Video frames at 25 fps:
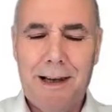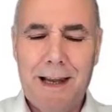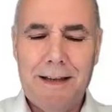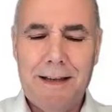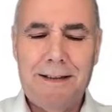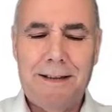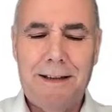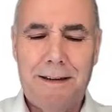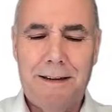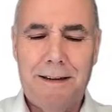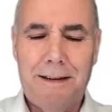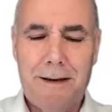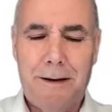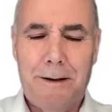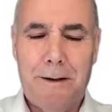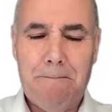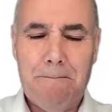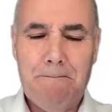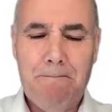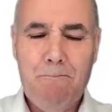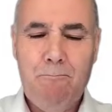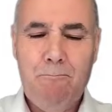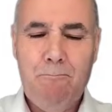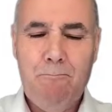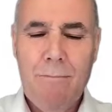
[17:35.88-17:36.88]
lesson there.
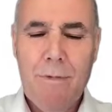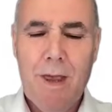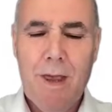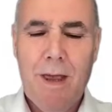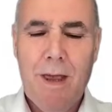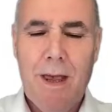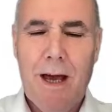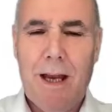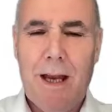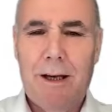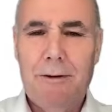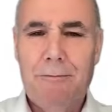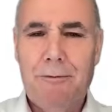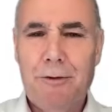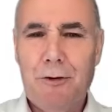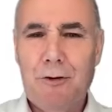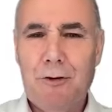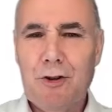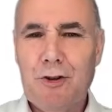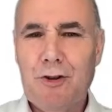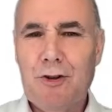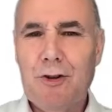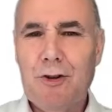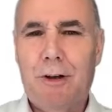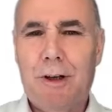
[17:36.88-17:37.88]
And if you're
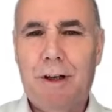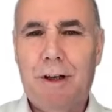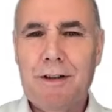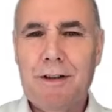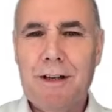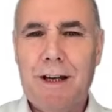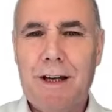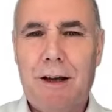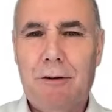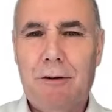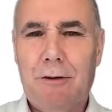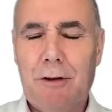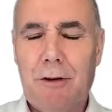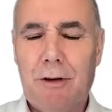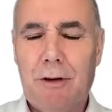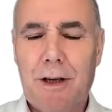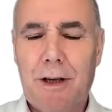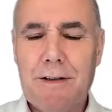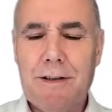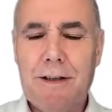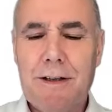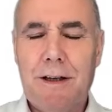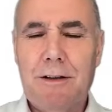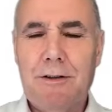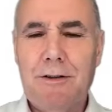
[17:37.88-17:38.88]
just joining us now, you're
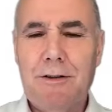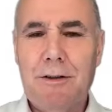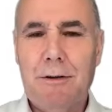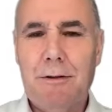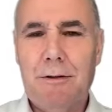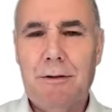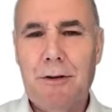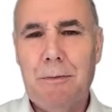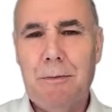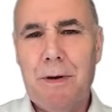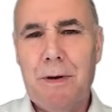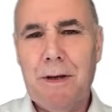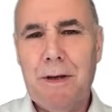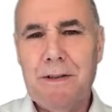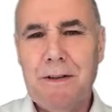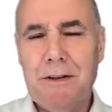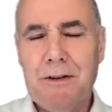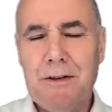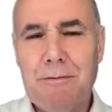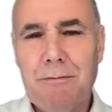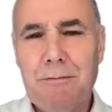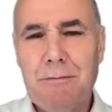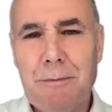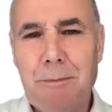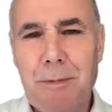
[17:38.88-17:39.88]
listening to You and Your
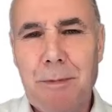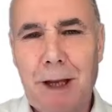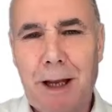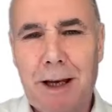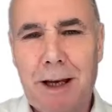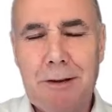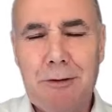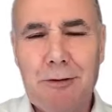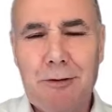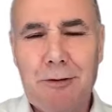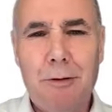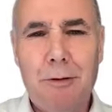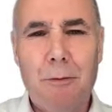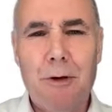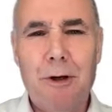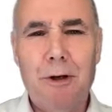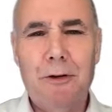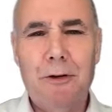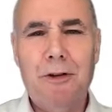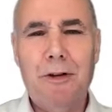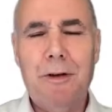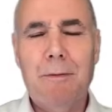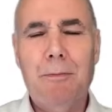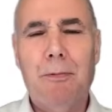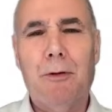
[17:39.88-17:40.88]
Business with me, Alec Drew,
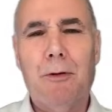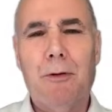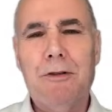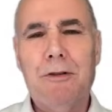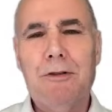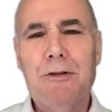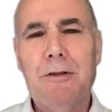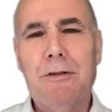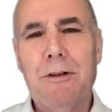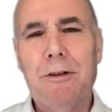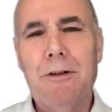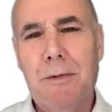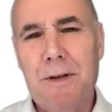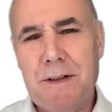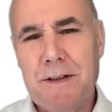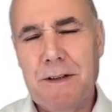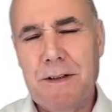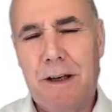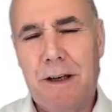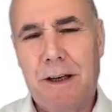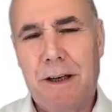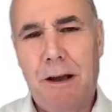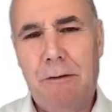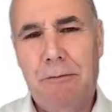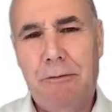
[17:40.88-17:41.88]
103.2 Dublin
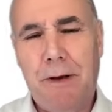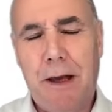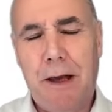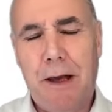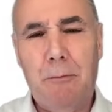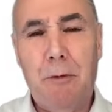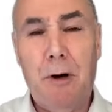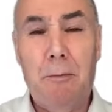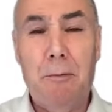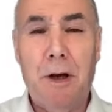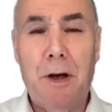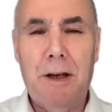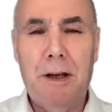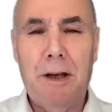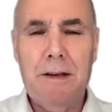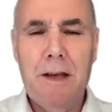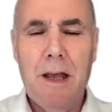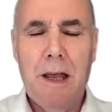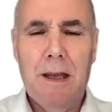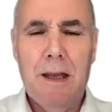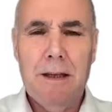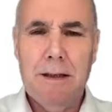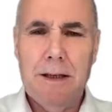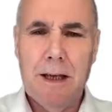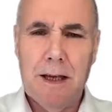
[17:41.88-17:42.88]
City FM, where my
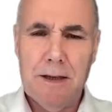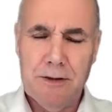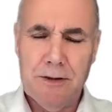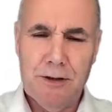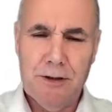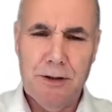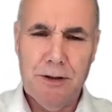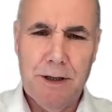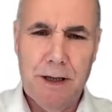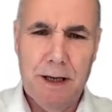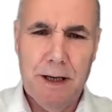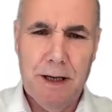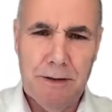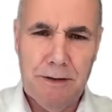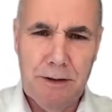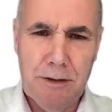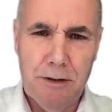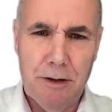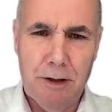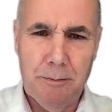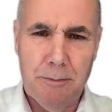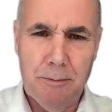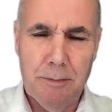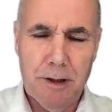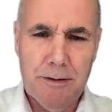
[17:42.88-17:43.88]
guest today is
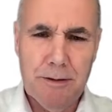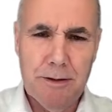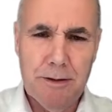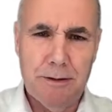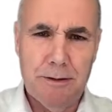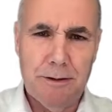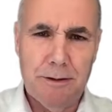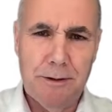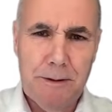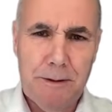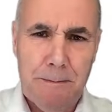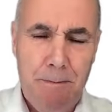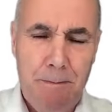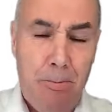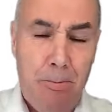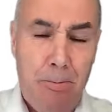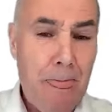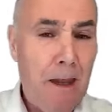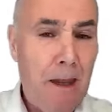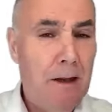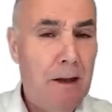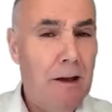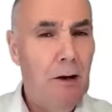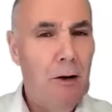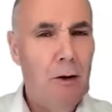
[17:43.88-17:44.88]
Conor McDonald.
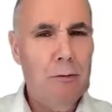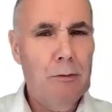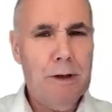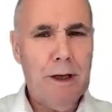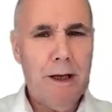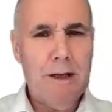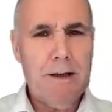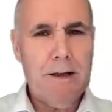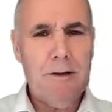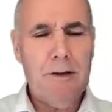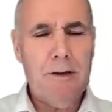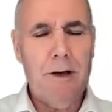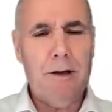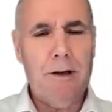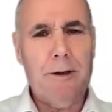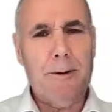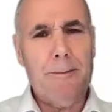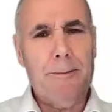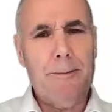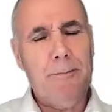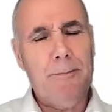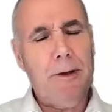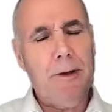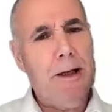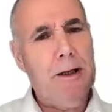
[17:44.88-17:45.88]
Okay,
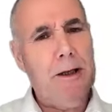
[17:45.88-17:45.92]
Conor,